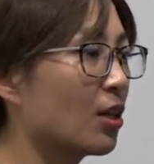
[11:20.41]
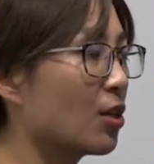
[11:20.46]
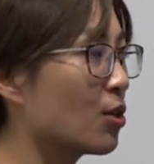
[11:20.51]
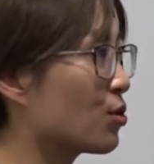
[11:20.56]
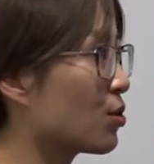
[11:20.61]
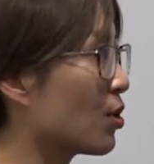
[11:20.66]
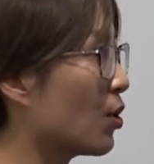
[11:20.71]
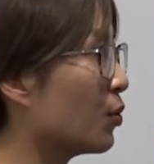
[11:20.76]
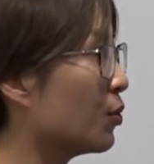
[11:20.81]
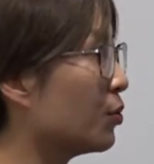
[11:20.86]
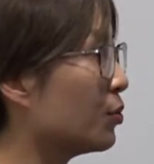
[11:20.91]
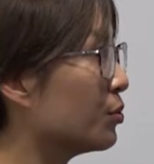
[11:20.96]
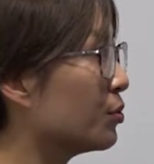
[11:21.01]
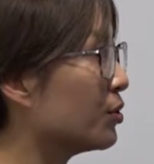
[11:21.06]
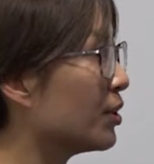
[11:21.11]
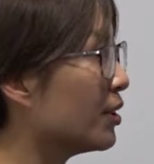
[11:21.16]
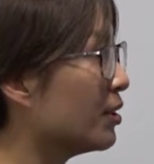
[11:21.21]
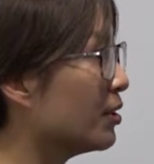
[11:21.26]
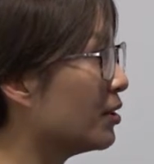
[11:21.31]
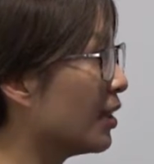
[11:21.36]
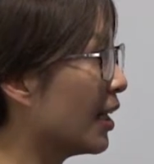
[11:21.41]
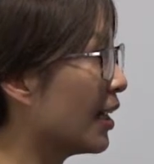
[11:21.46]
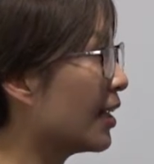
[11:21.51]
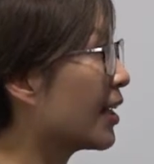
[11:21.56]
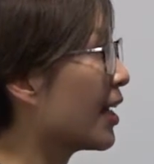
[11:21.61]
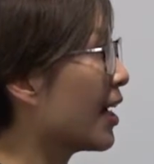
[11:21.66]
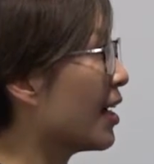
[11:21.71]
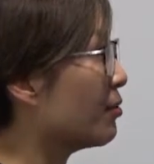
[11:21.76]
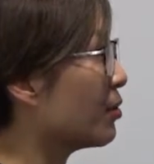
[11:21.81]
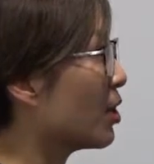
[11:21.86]
so they
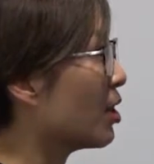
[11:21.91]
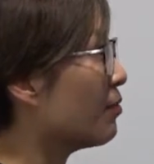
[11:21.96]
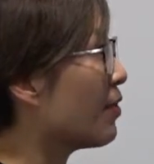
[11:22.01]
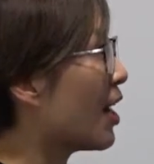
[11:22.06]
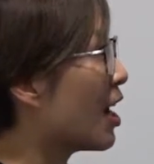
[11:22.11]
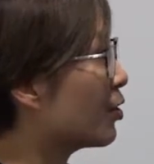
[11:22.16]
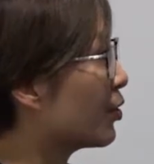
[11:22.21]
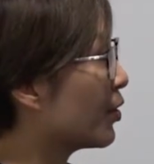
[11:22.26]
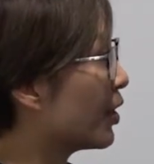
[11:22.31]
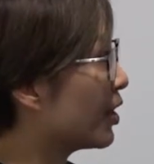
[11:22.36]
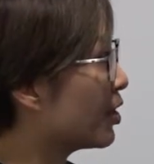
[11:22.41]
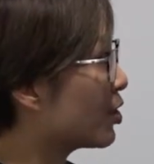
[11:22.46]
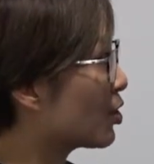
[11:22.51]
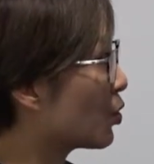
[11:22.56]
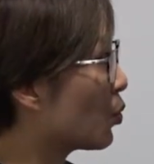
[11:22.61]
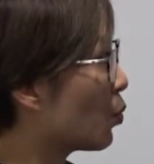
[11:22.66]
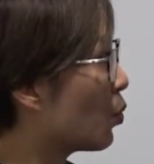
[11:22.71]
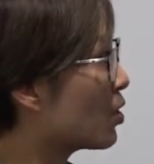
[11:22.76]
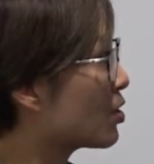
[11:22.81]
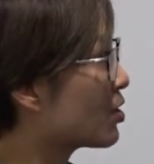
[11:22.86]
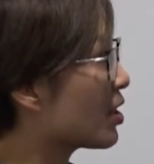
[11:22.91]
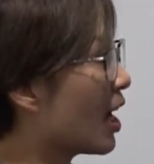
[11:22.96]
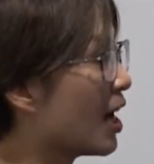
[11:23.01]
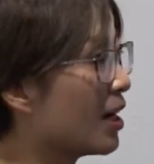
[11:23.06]
can evaluate what